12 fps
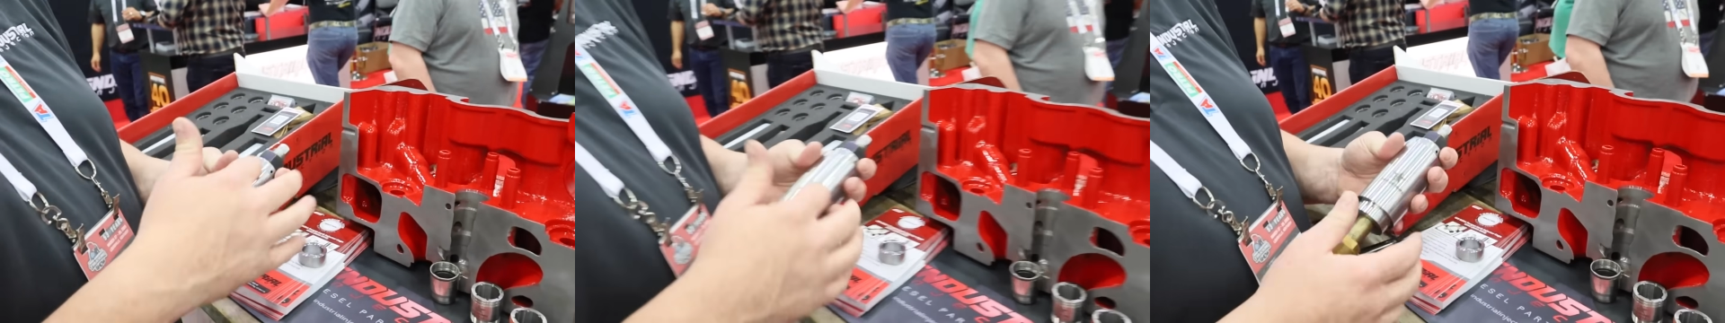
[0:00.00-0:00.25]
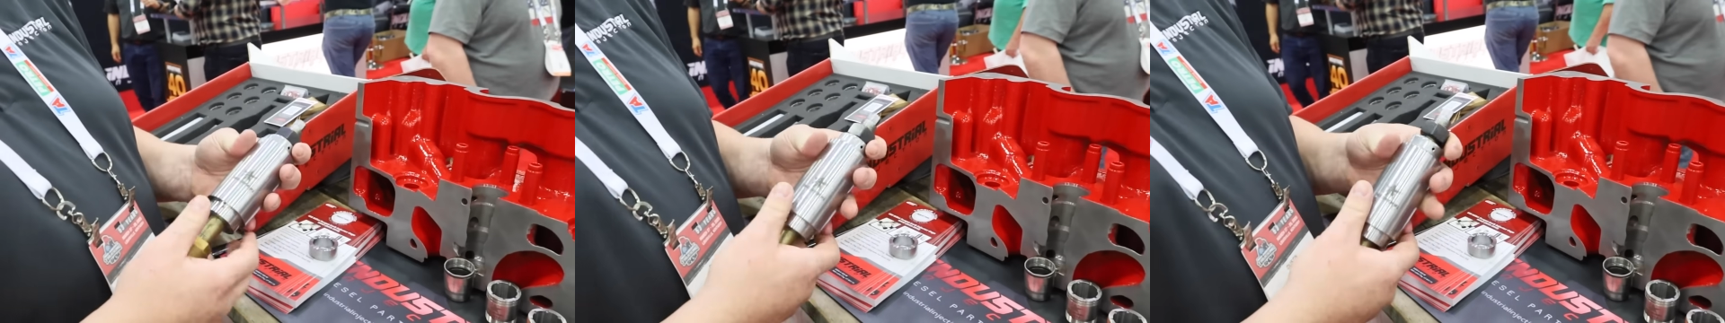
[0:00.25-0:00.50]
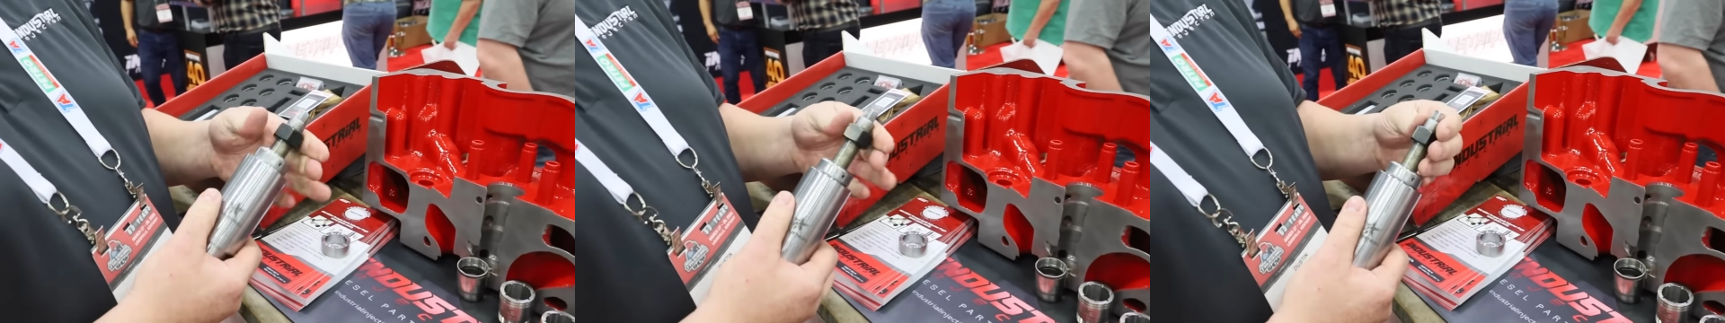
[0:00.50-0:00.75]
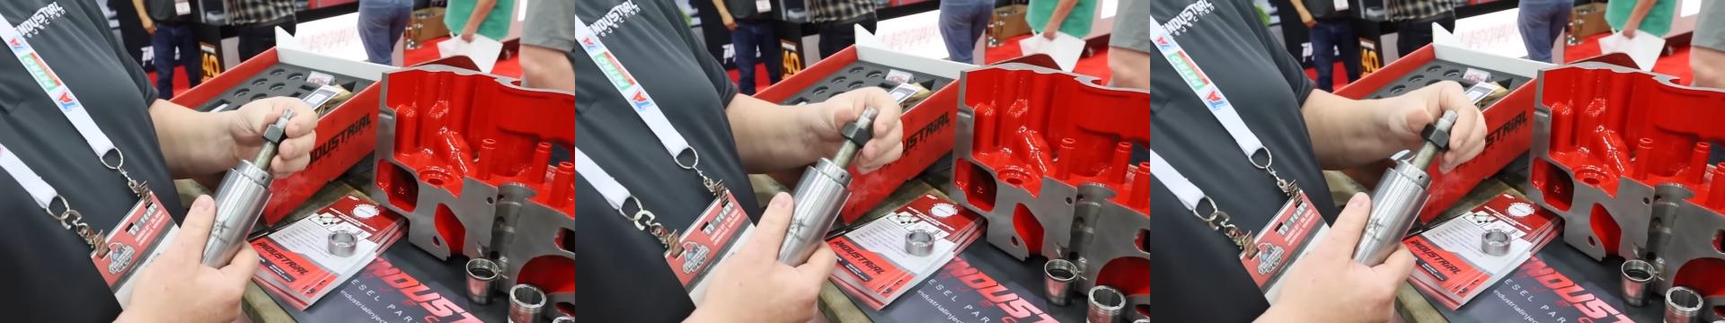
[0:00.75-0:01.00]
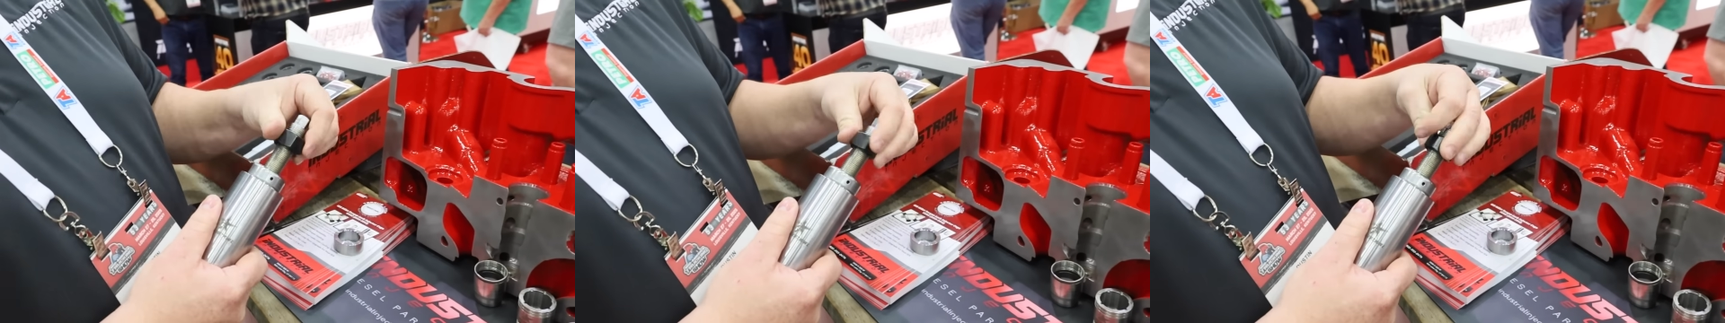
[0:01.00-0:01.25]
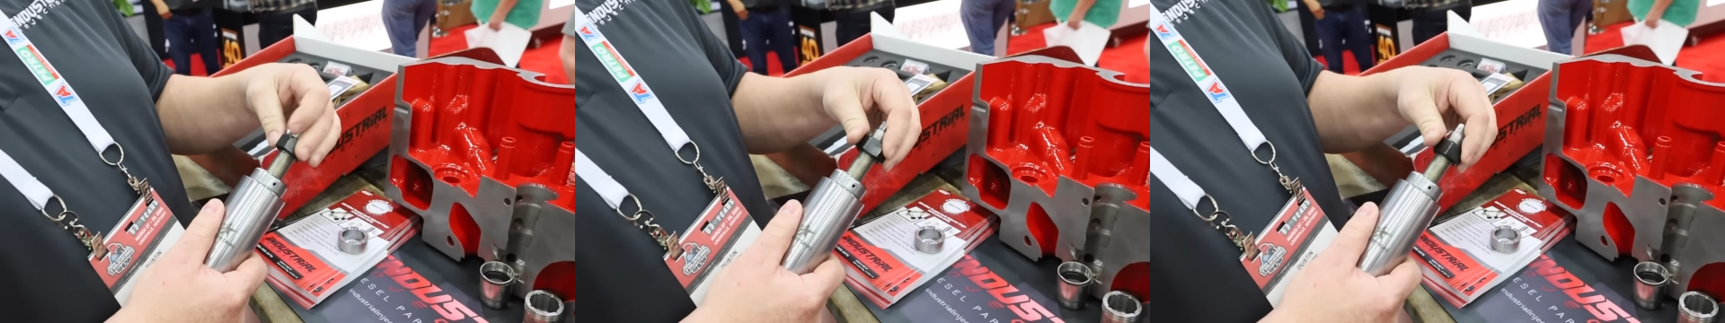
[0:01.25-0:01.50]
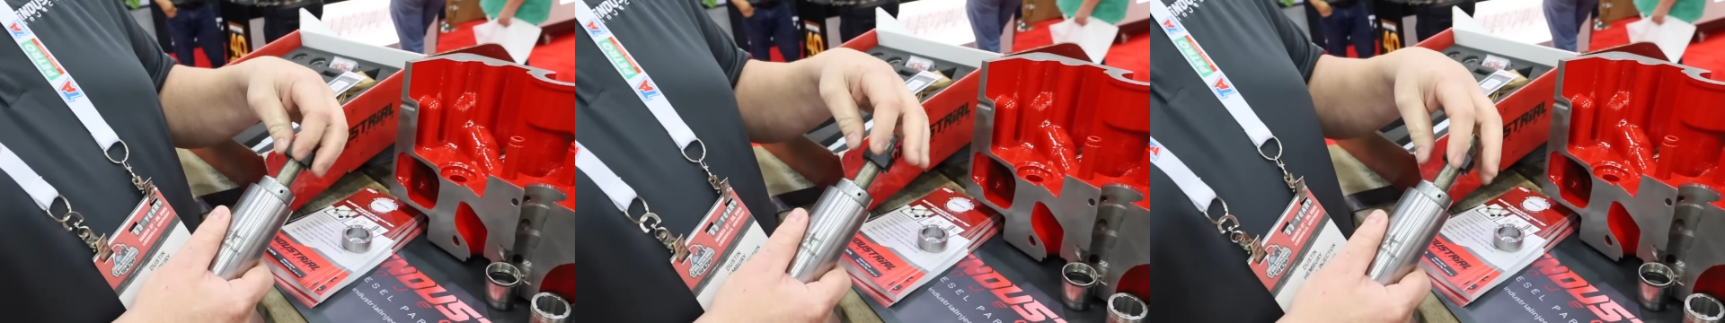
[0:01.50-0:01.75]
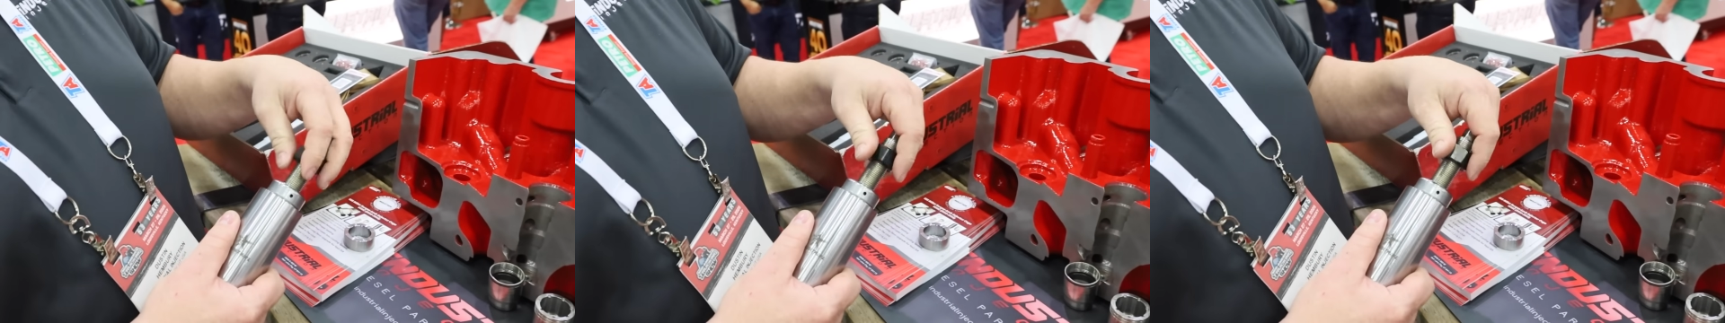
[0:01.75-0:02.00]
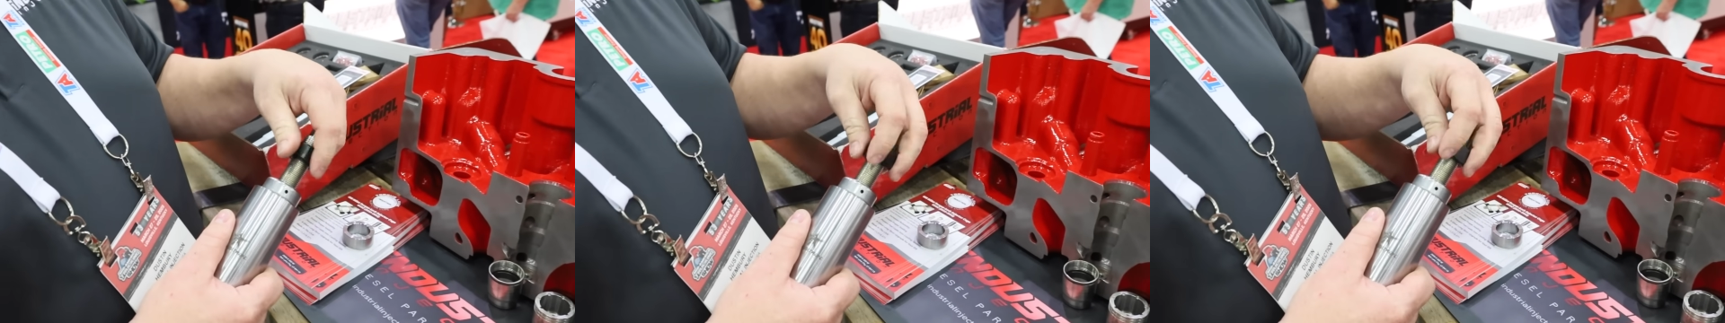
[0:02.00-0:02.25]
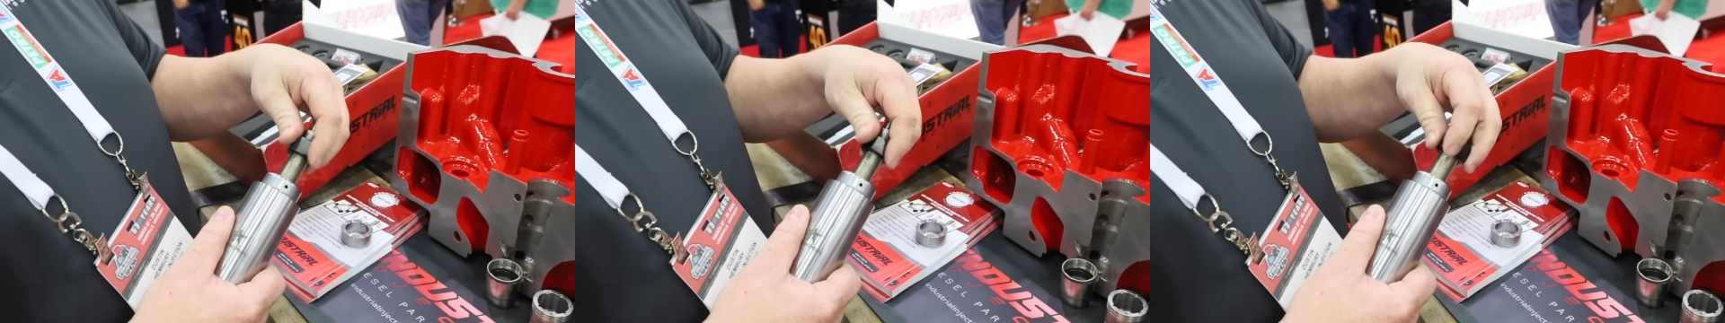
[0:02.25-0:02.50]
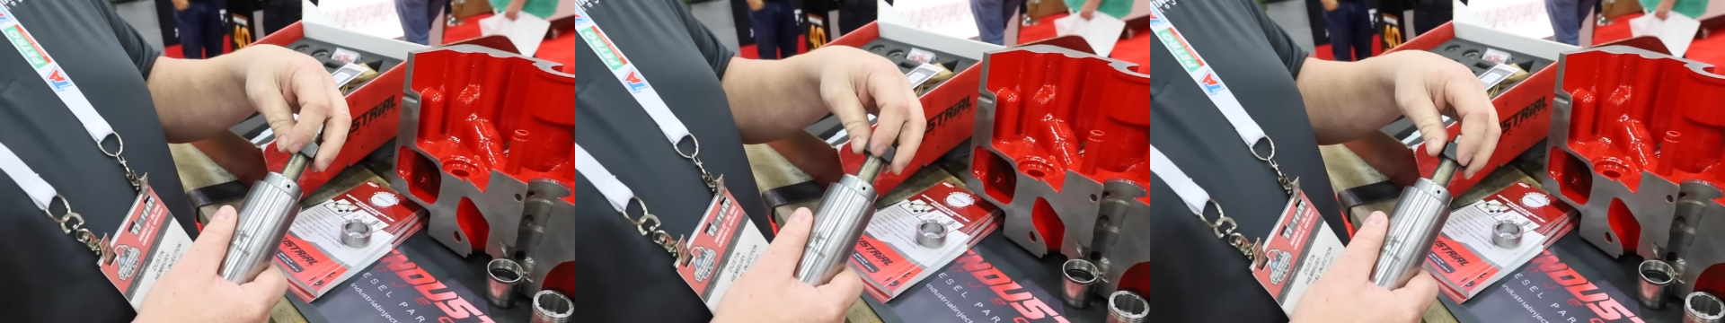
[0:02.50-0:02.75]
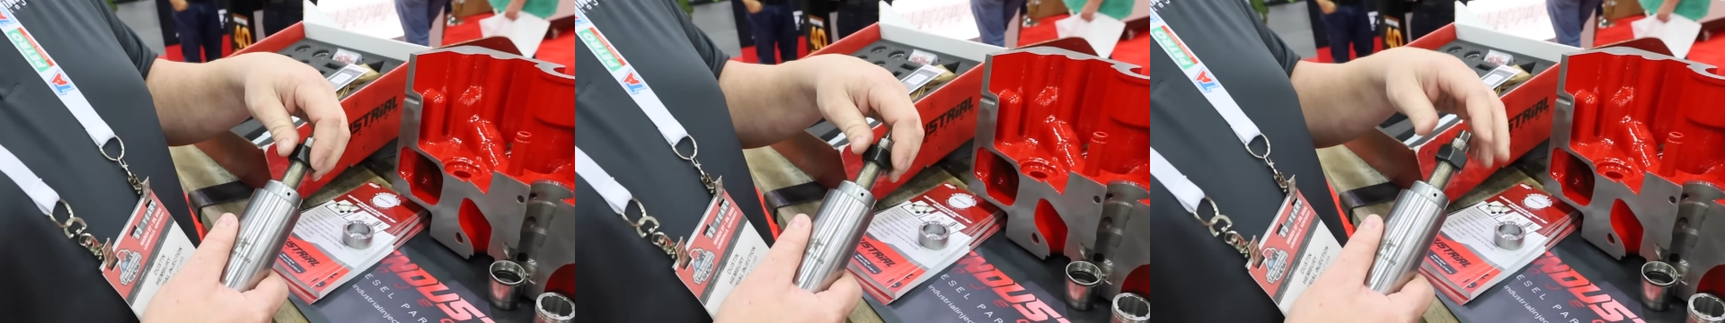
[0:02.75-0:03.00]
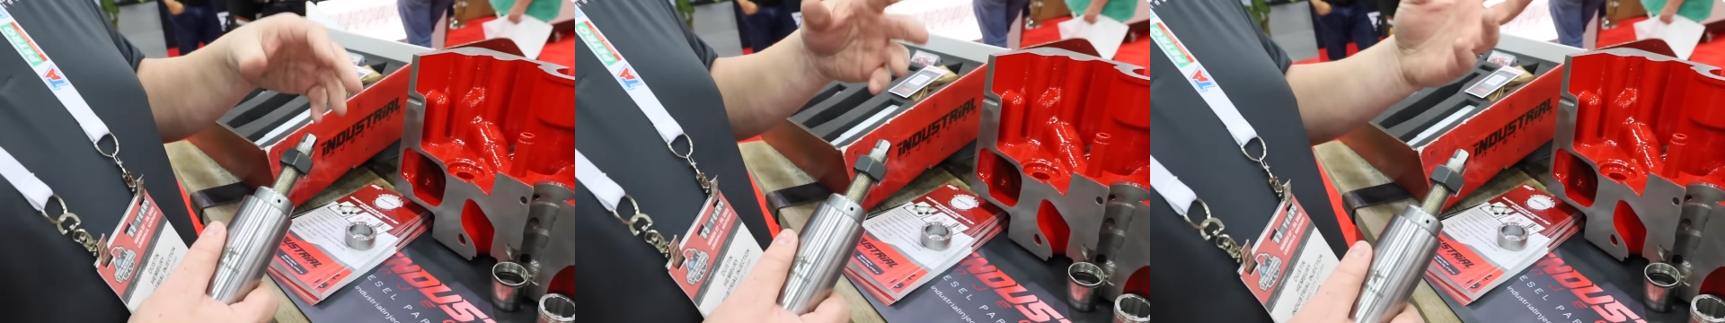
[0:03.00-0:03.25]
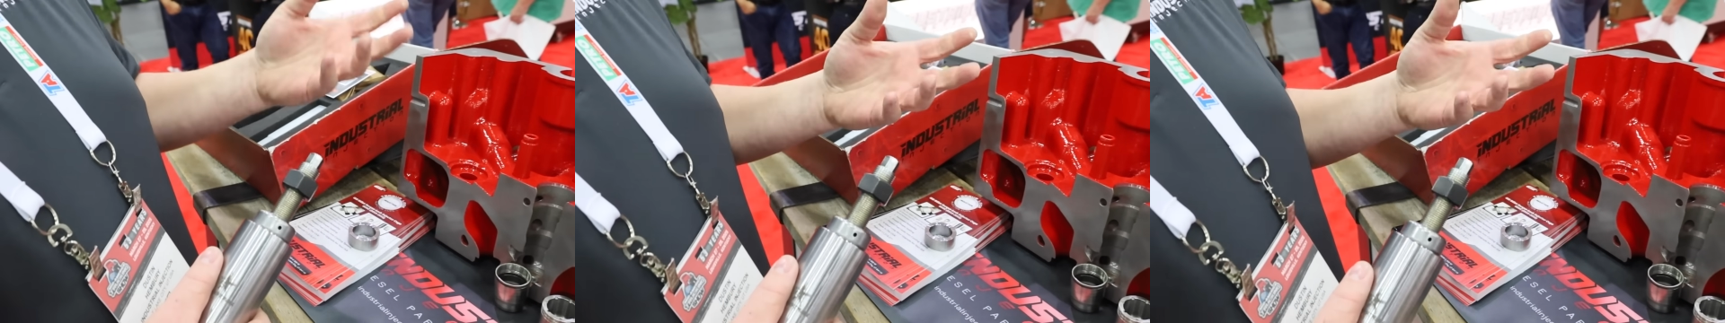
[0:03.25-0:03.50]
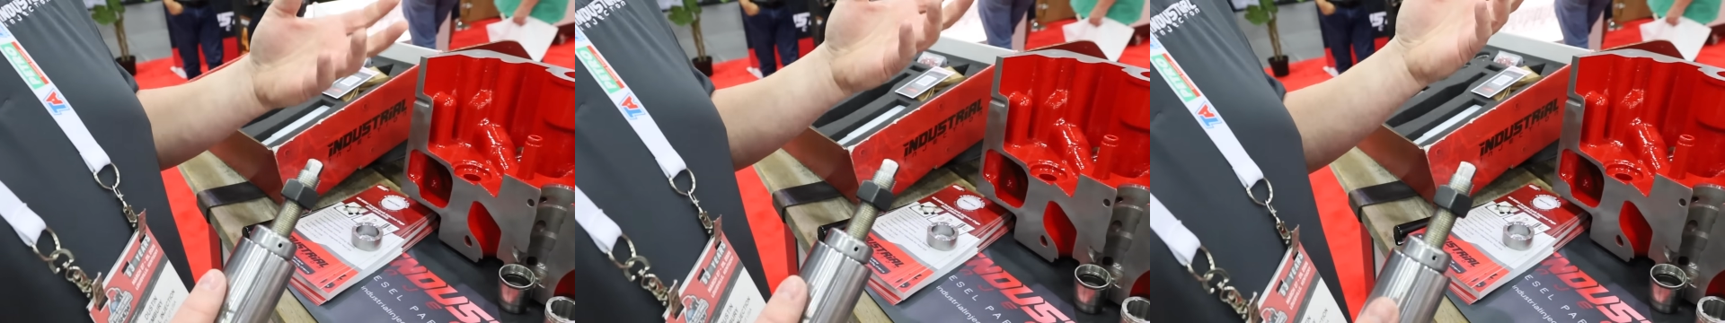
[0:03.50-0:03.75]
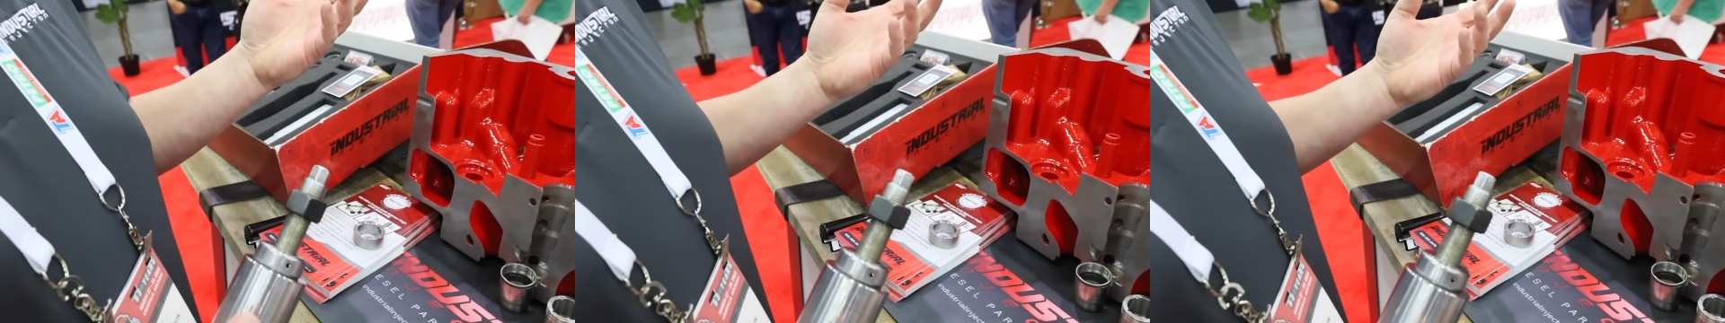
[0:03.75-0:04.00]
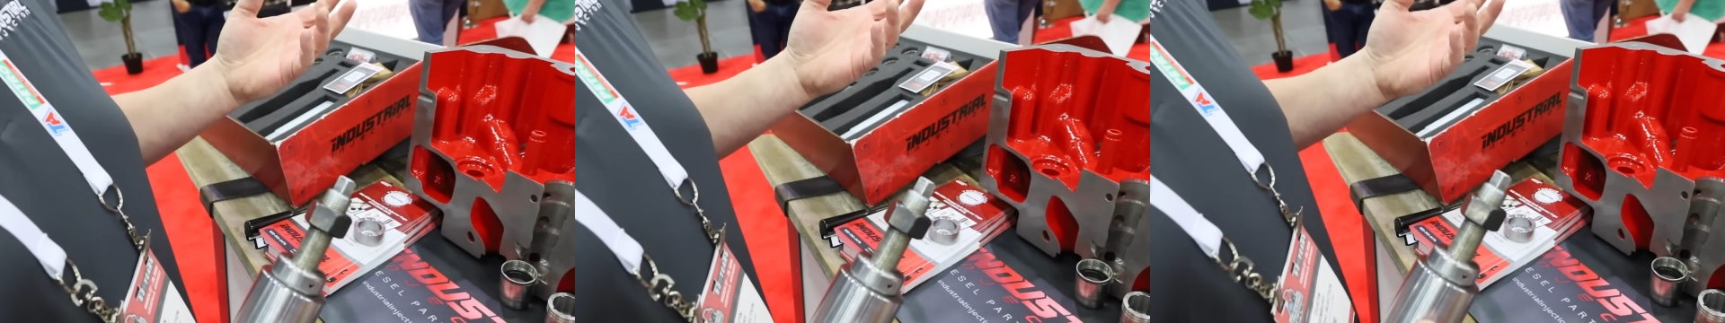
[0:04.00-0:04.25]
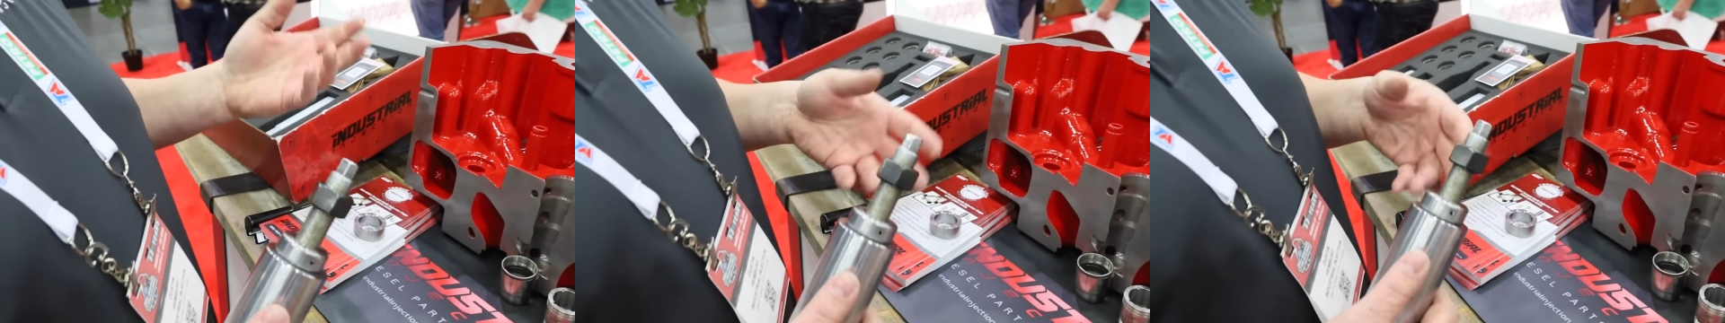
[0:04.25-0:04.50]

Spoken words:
[unreadable: no face in view]